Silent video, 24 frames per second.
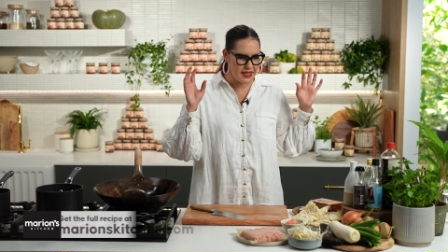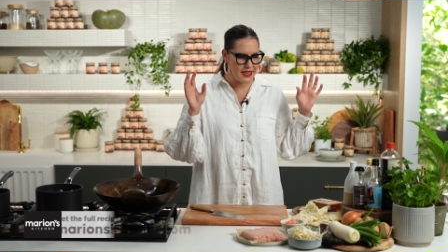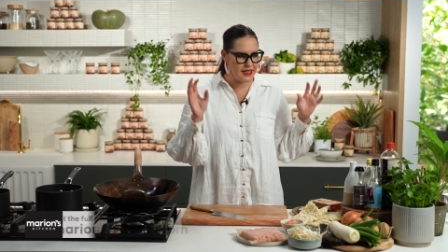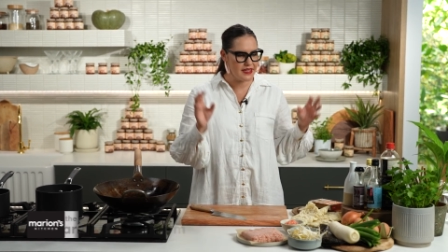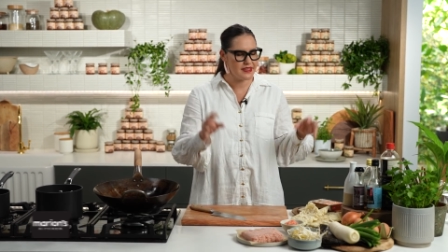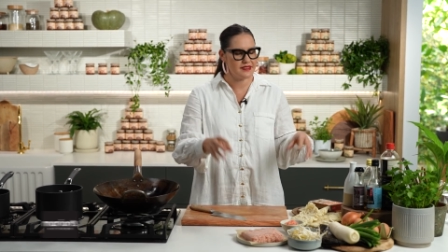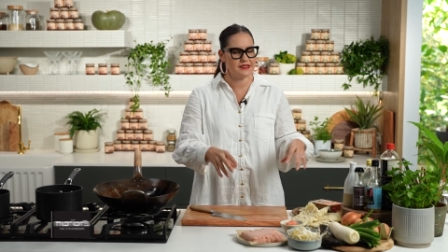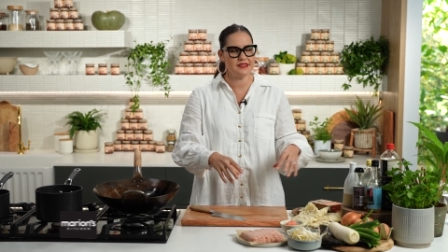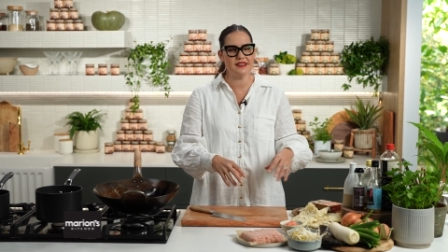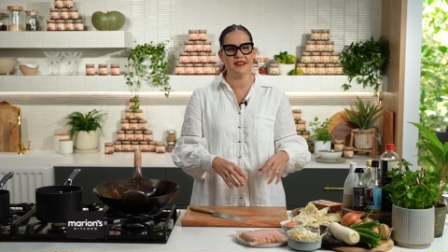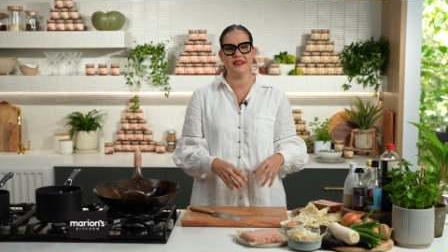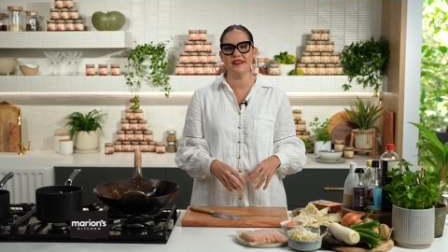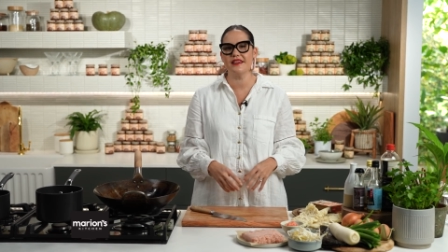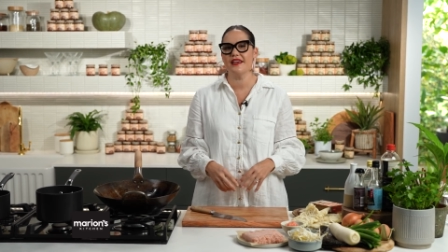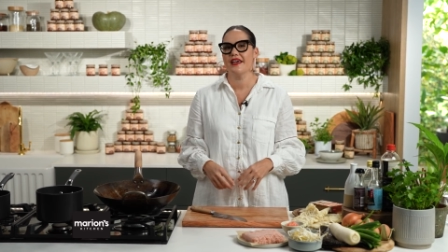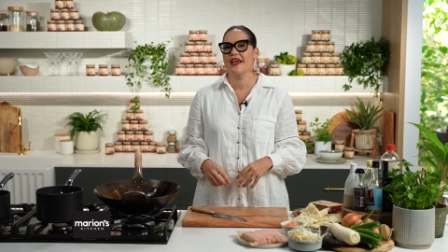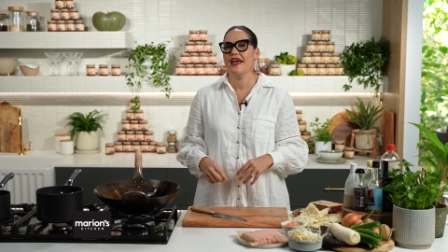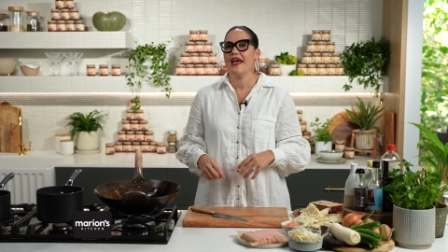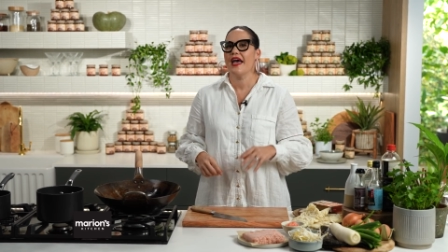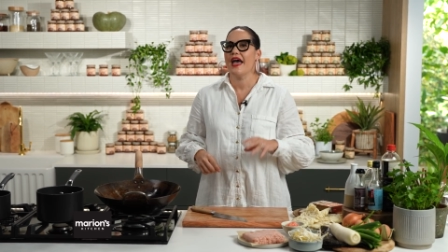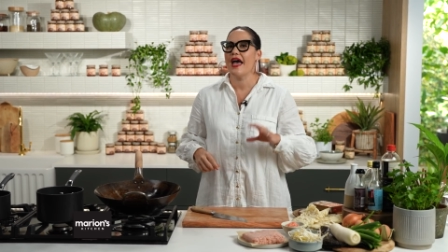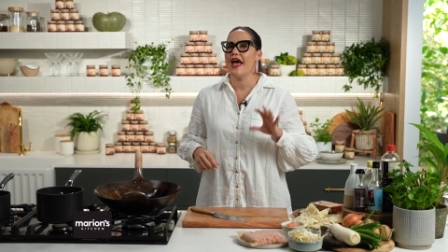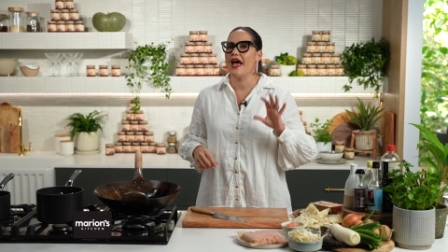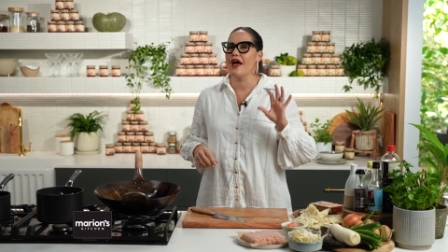easy
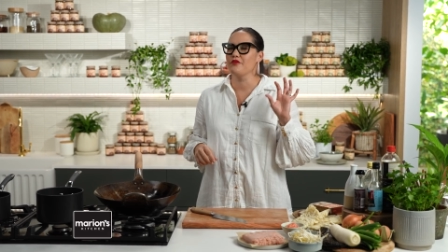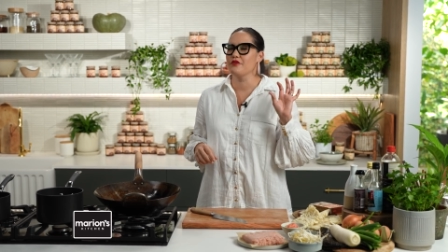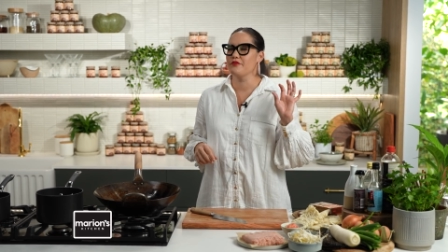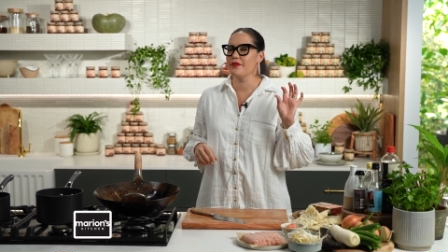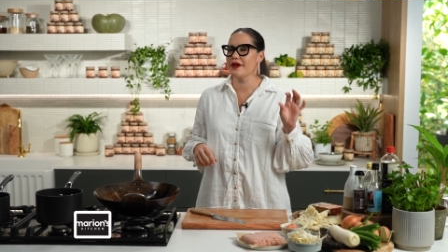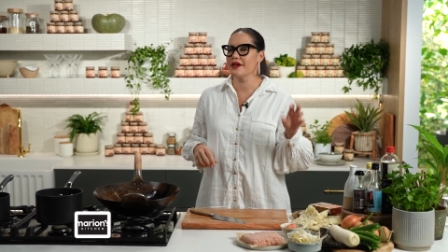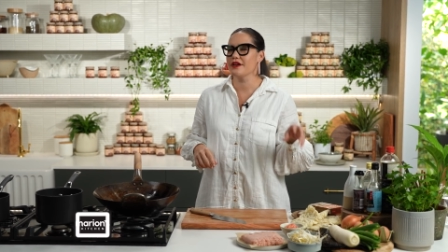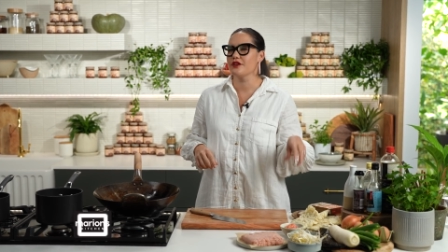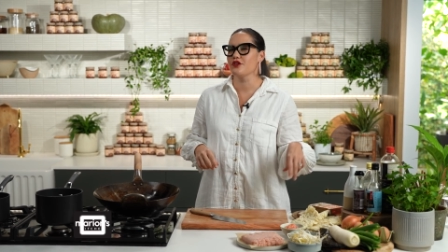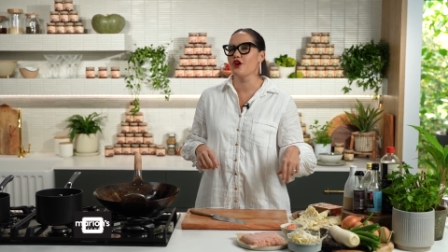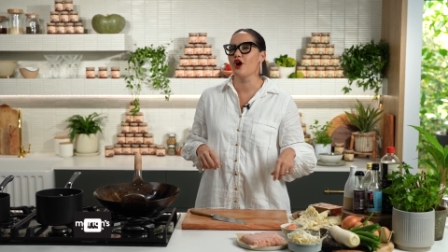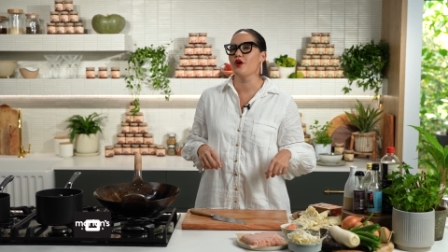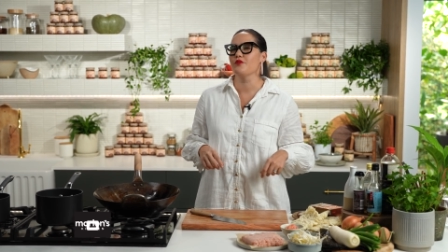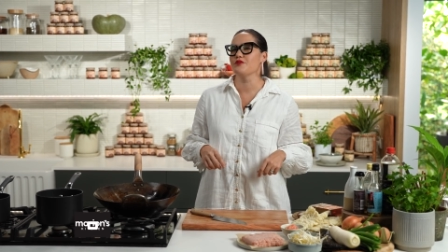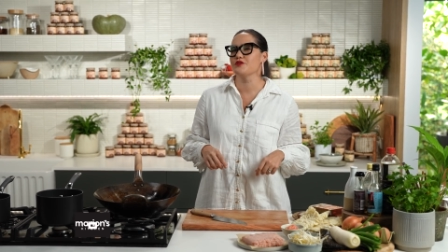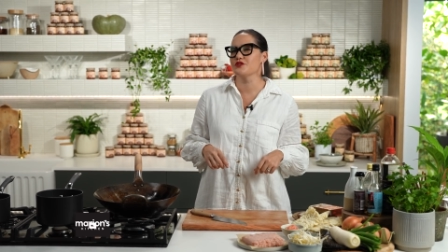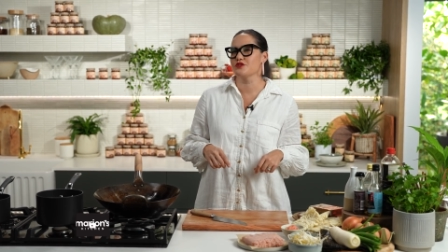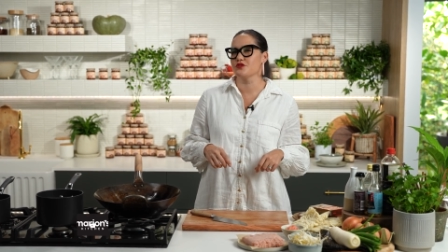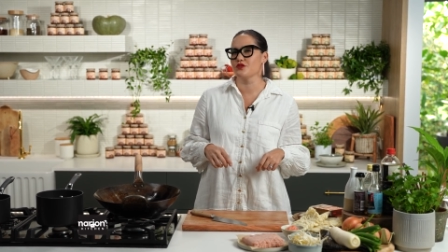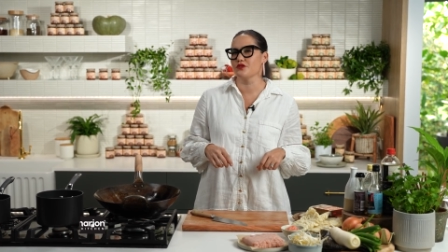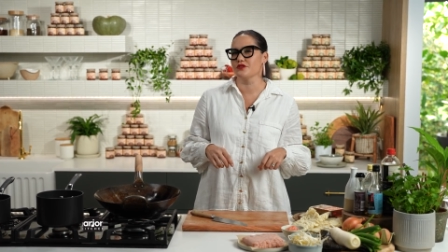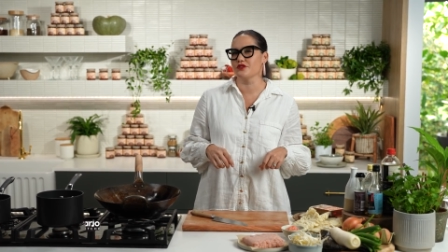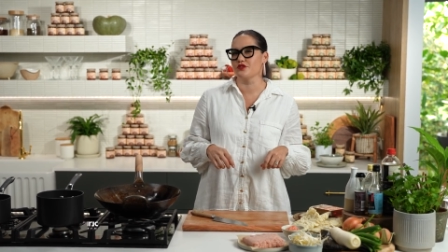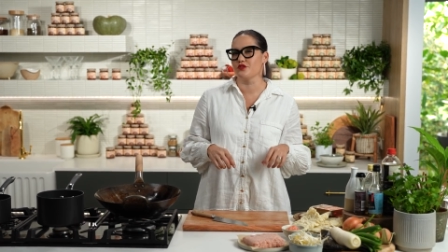and we'll make an
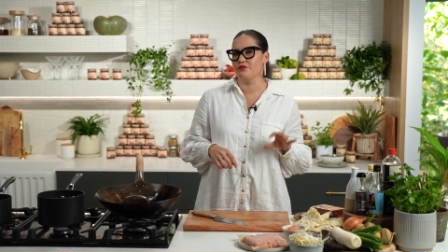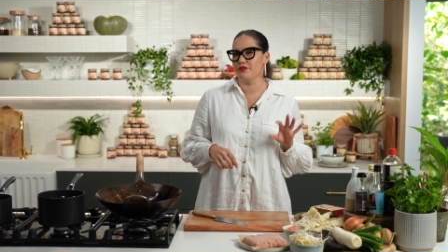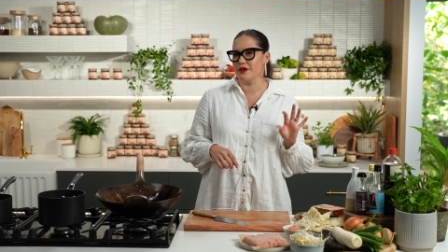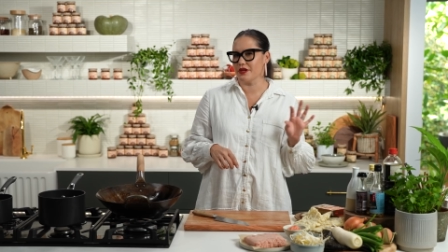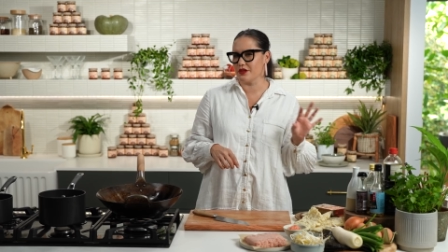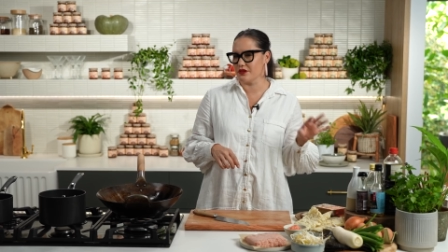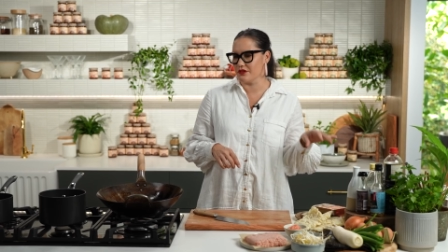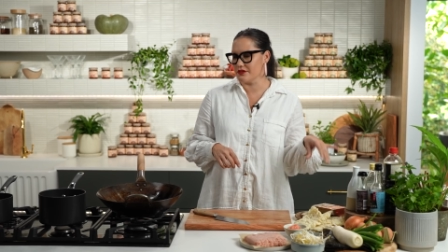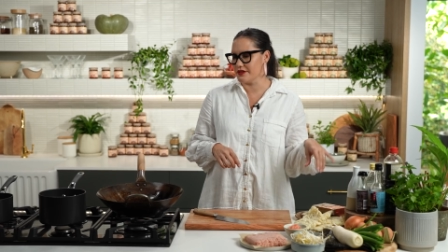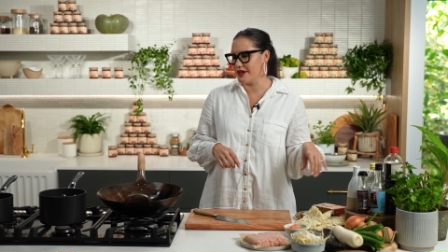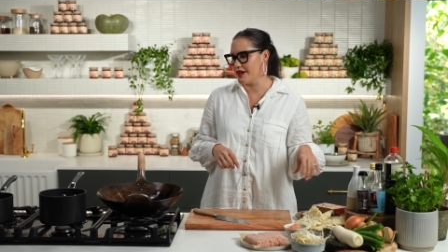optional little pickle